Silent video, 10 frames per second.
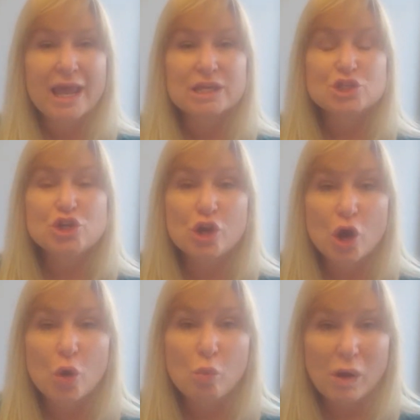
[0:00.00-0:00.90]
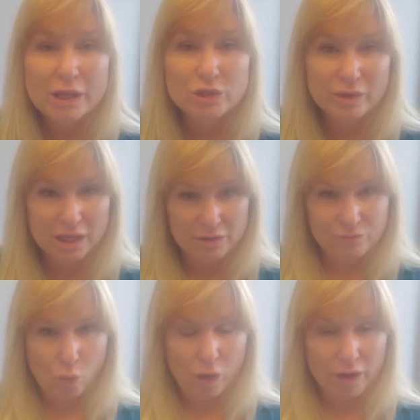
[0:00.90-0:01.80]
is know what you can
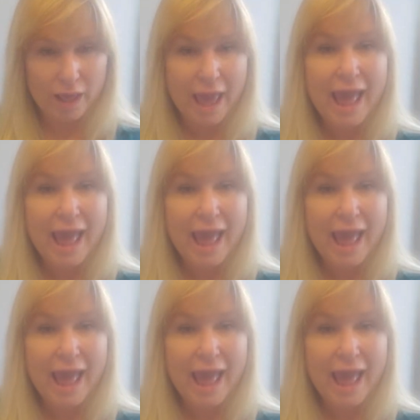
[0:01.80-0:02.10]
afford.